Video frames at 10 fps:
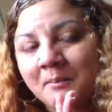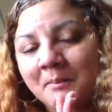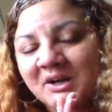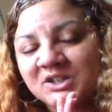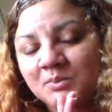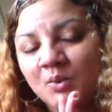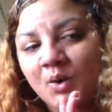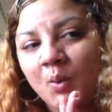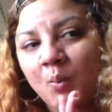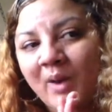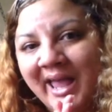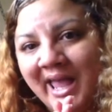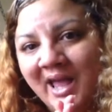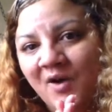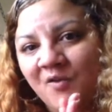much more
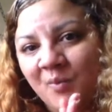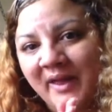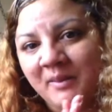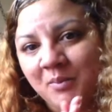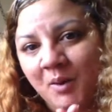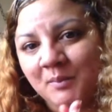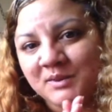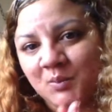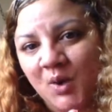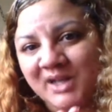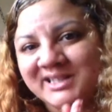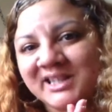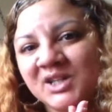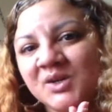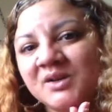aware of where the problems were
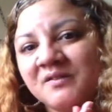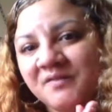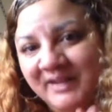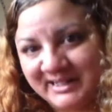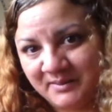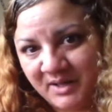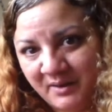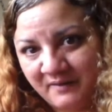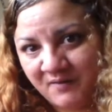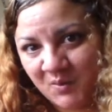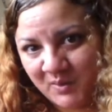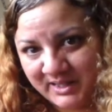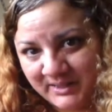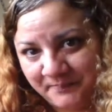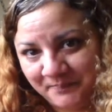so that you can fix them going
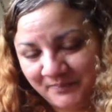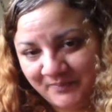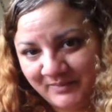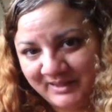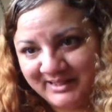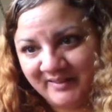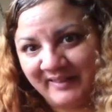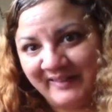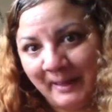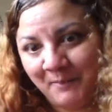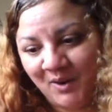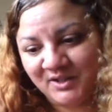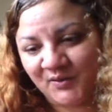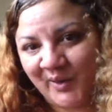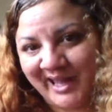forward so that that
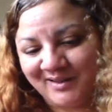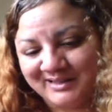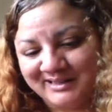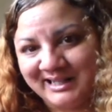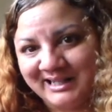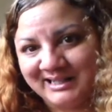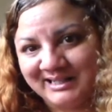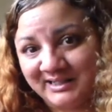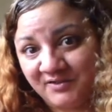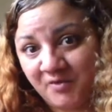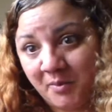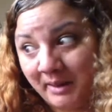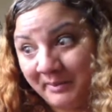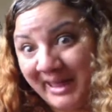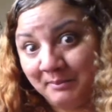part of your house doesn't
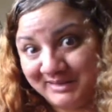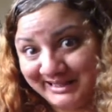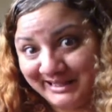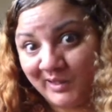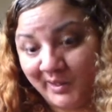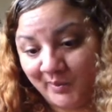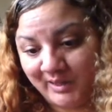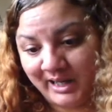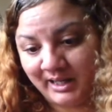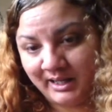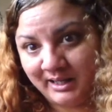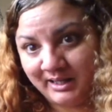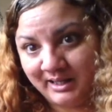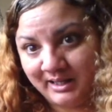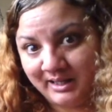remain empty or lonely
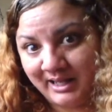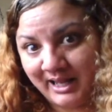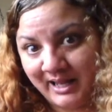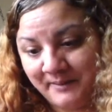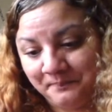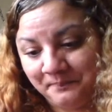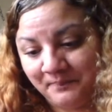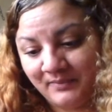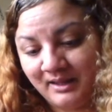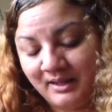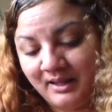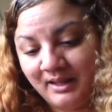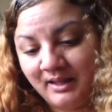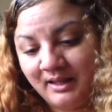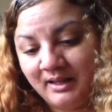okay
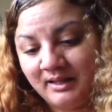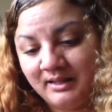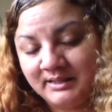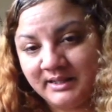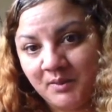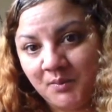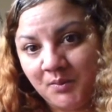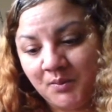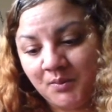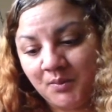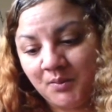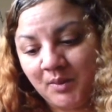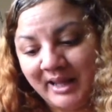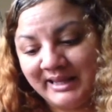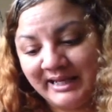so
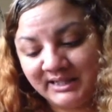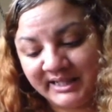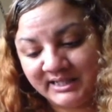then as you